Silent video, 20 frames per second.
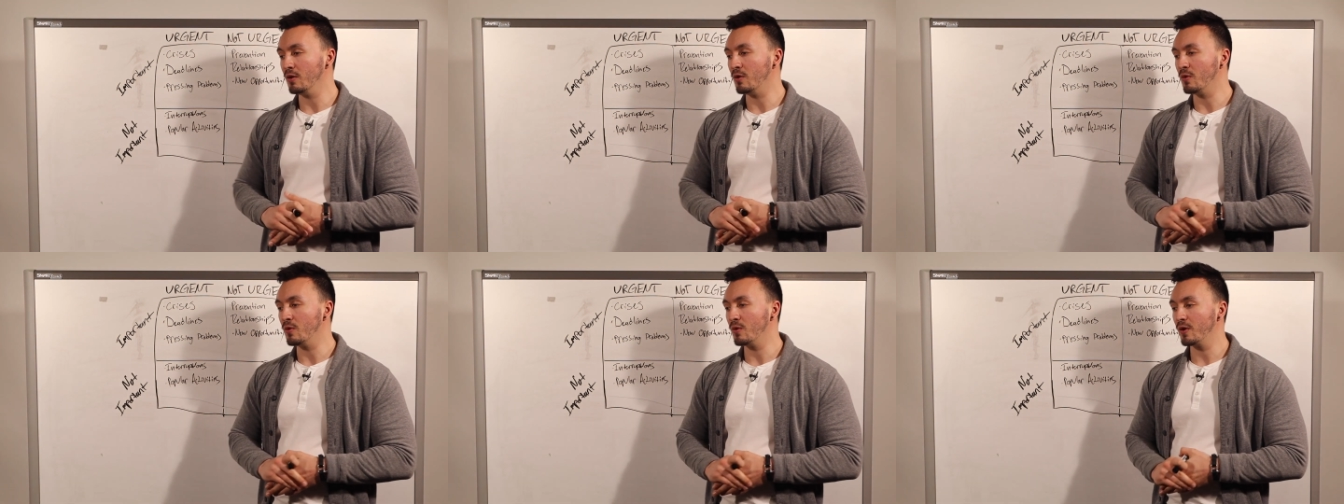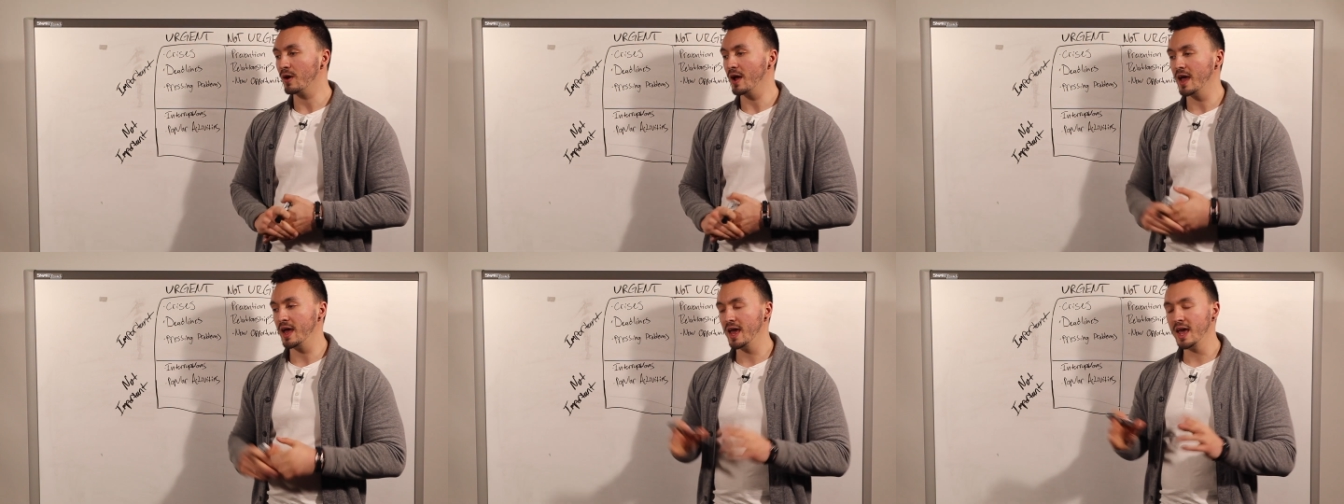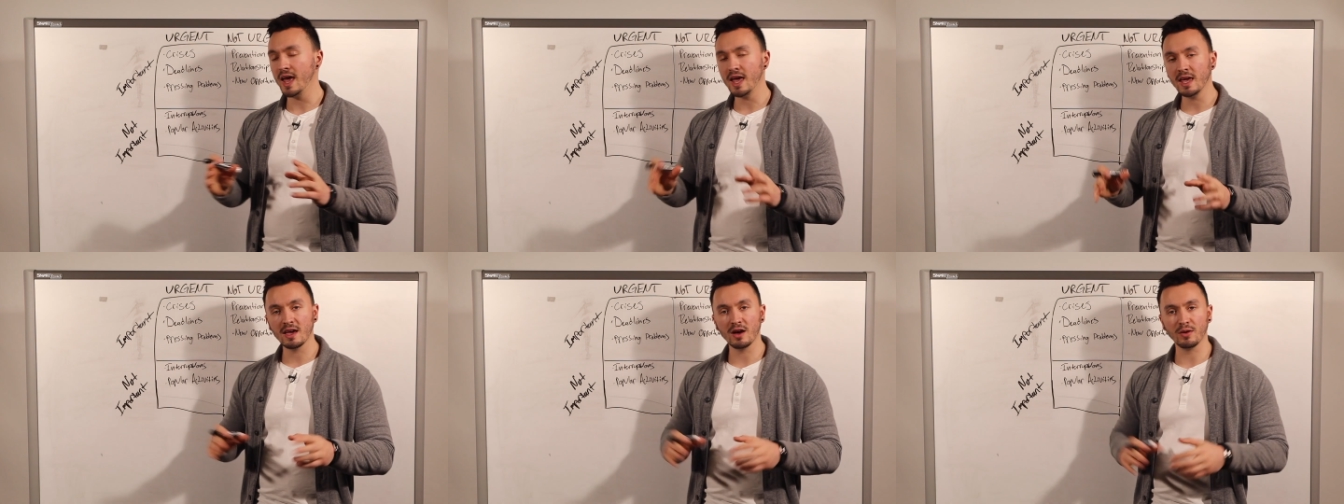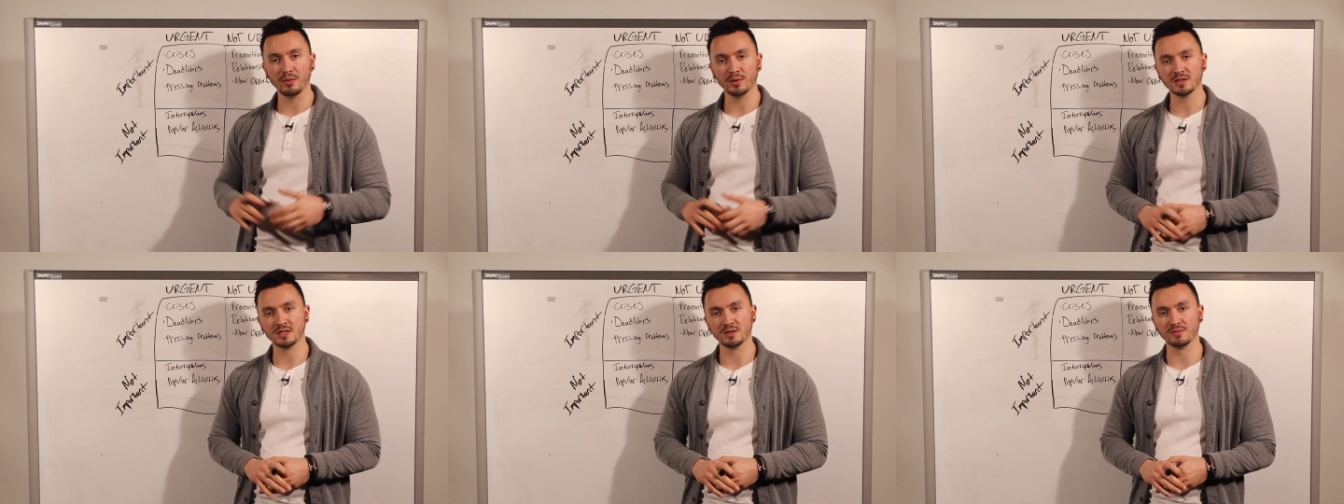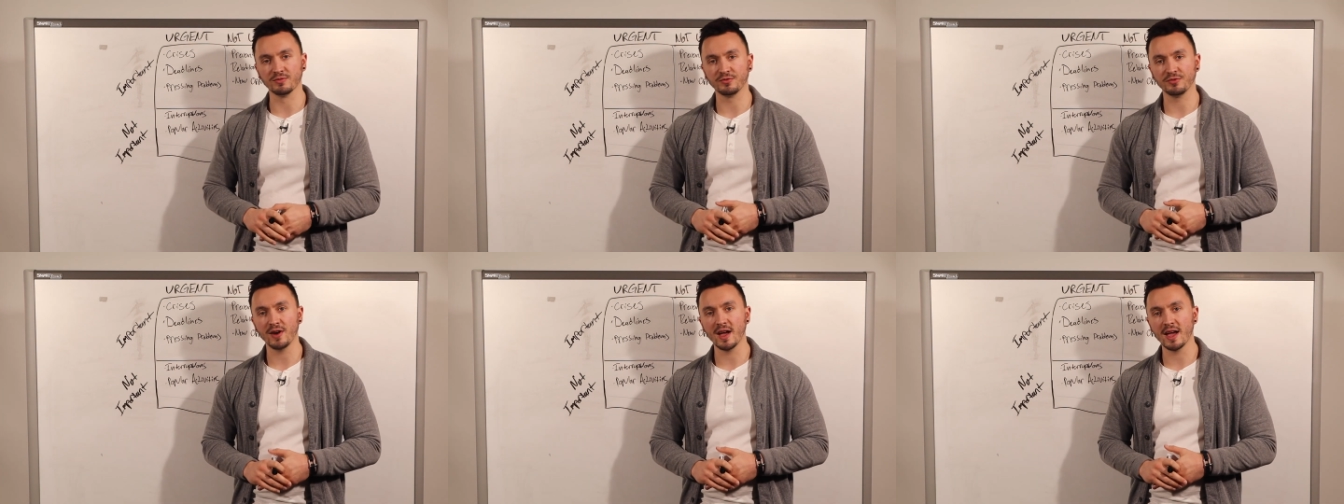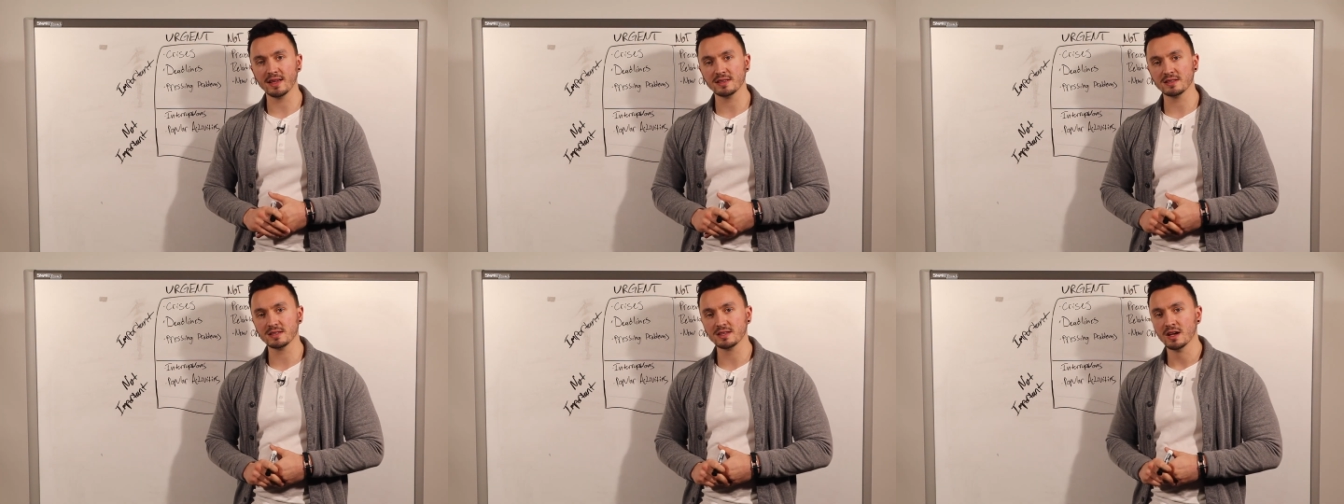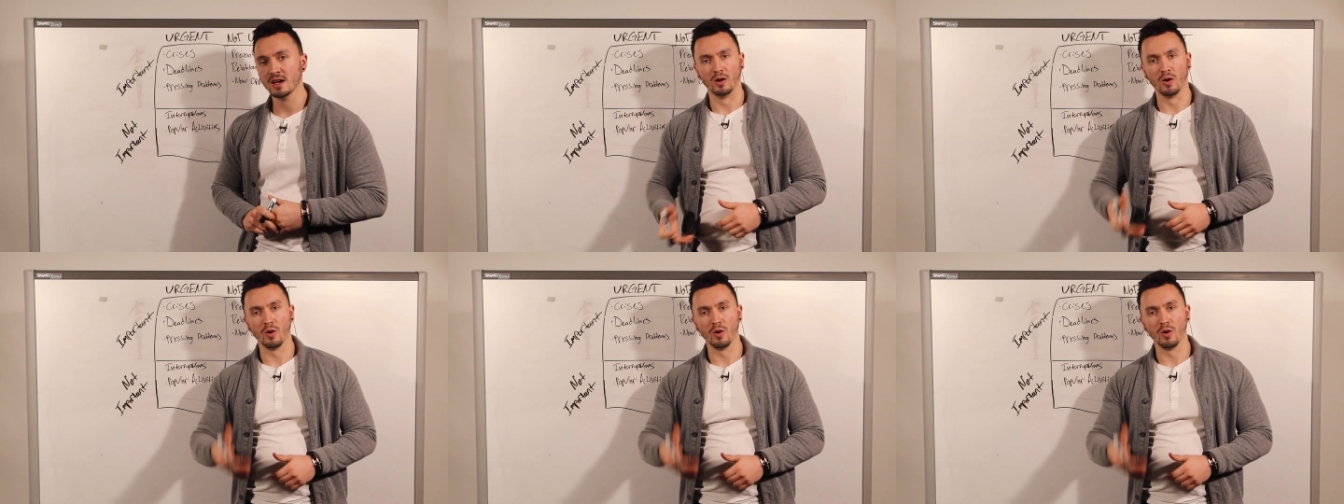or a hangout with some friends,